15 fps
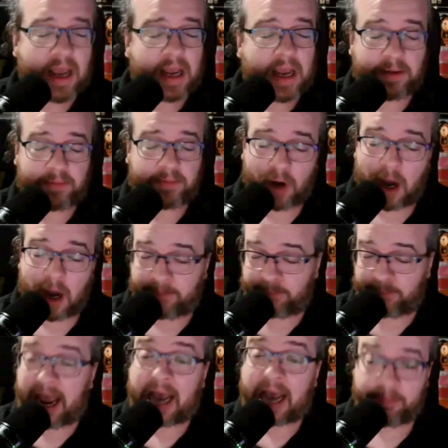He brought
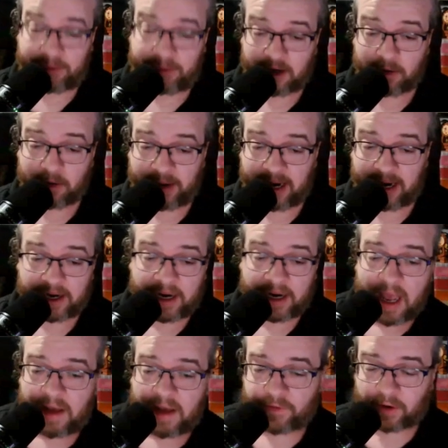back Peter Pan
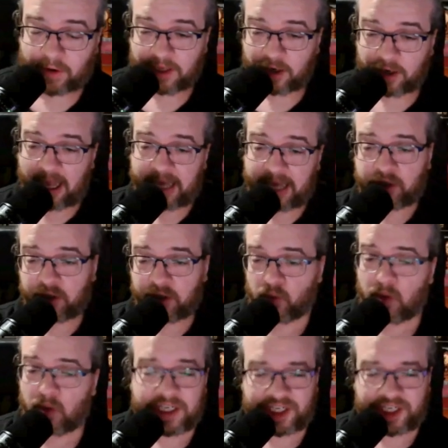for a little extra
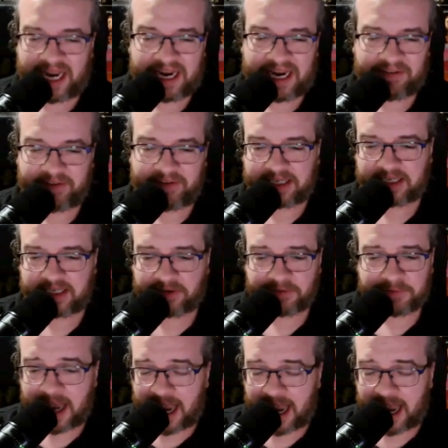rush and evasive,